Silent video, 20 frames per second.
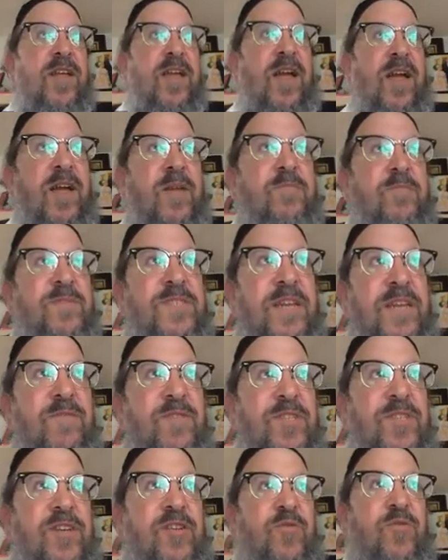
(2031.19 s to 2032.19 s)
um,
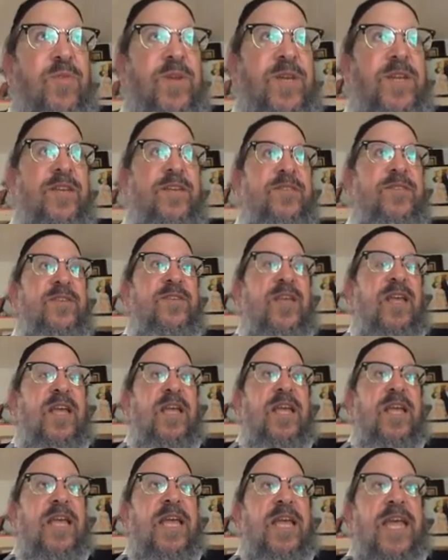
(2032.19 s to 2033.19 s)
several decrees,
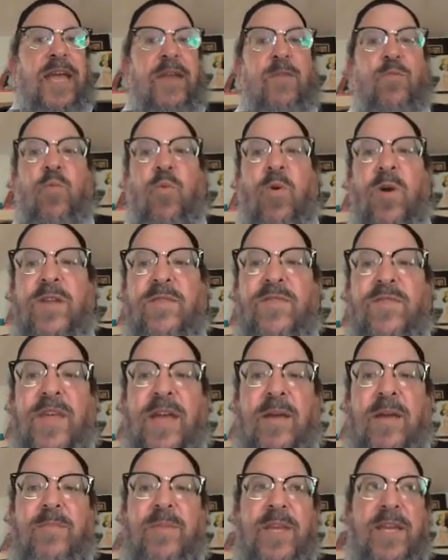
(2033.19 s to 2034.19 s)
and one of
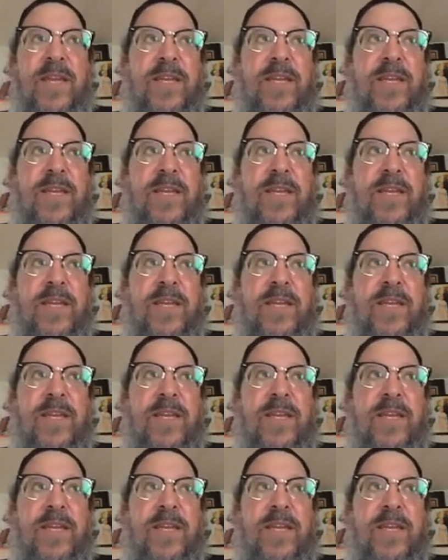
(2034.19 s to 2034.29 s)
them